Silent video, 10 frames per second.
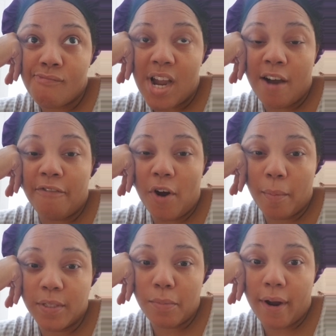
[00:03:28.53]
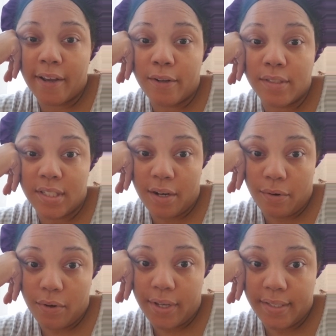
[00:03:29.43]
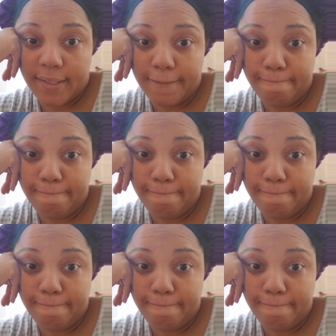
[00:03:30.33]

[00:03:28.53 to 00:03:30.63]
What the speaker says: a farmer's market on steroids.